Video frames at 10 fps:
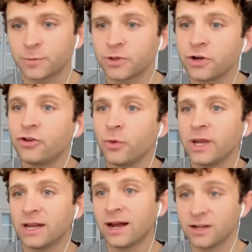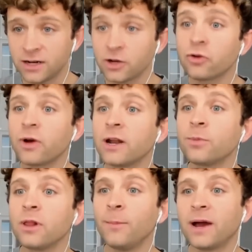but they're doing it on an
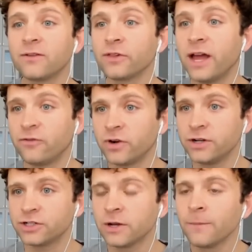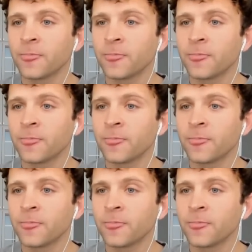incredible amount of leverage.